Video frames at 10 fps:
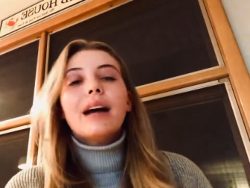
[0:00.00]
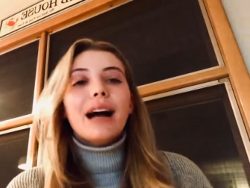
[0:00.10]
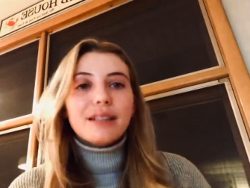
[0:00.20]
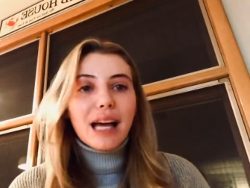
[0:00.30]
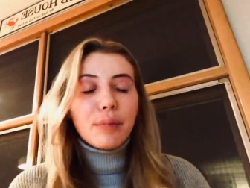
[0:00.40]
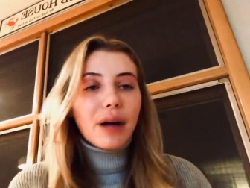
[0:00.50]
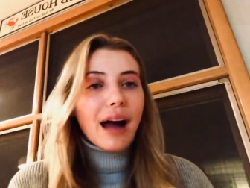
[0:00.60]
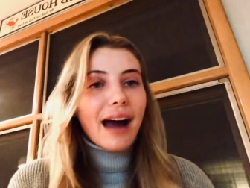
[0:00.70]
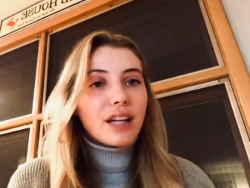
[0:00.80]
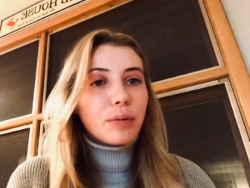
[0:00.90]
A time where I
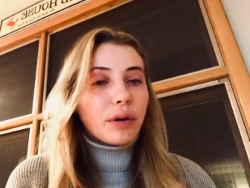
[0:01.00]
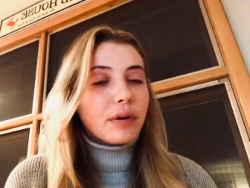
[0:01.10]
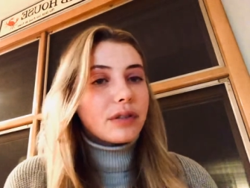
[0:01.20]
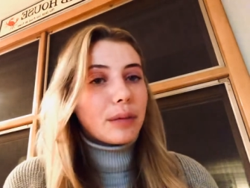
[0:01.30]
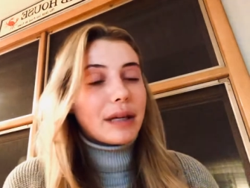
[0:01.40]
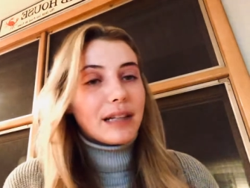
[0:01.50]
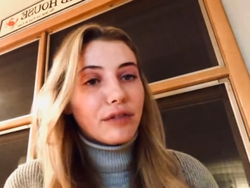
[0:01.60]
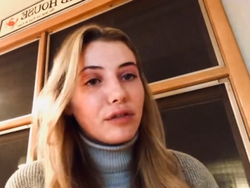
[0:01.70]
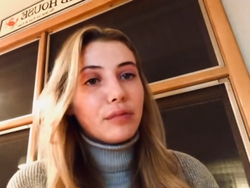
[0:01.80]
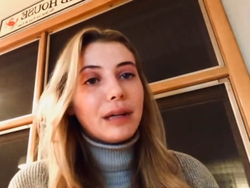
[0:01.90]
had to work with somebody
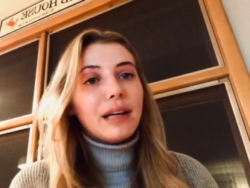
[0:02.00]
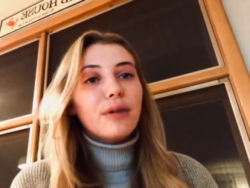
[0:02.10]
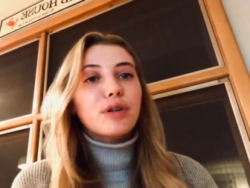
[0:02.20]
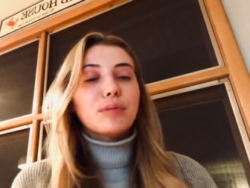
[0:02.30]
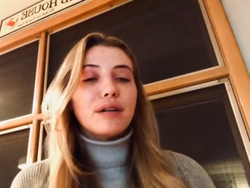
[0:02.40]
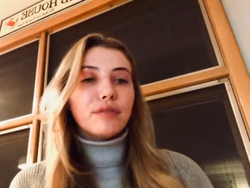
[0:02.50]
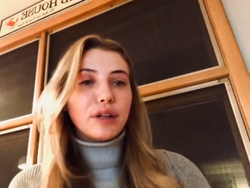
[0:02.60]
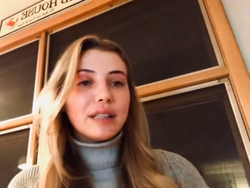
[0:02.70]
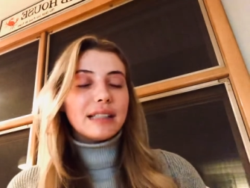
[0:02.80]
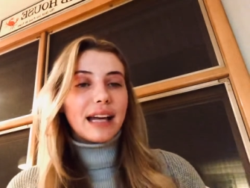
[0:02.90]
different from me was my
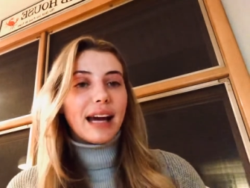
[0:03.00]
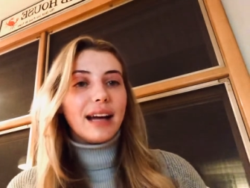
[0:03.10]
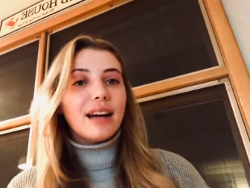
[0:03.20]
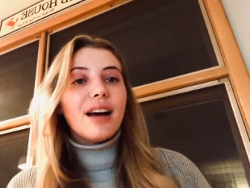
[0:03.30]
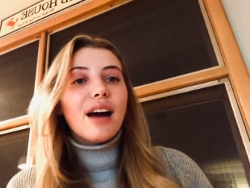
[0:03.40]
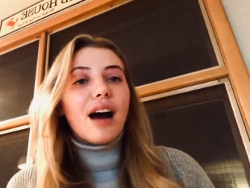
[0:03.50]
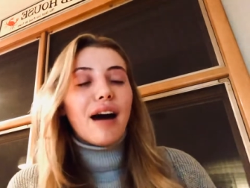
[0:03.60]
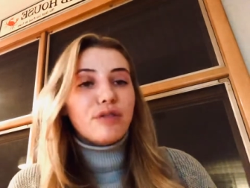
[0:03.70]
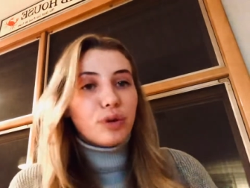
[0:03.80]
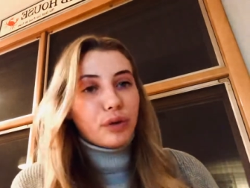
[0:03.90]
first day
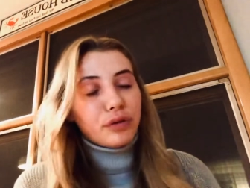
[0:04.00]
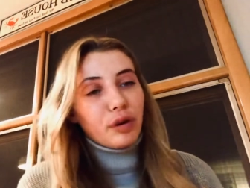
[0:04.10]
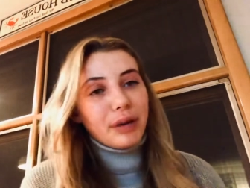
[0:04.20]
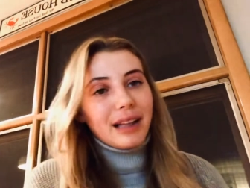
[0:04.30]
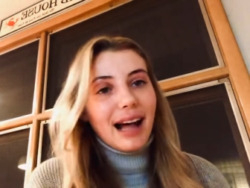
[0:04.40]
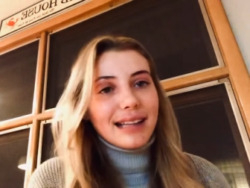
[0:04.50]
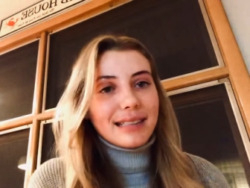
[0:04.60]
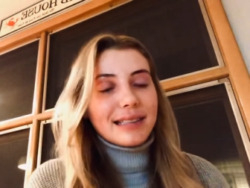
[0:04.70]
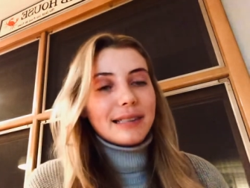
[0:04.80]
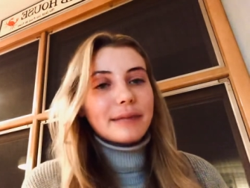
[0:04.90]
of dual enrollment
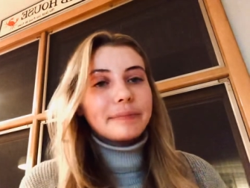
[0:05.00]
classes.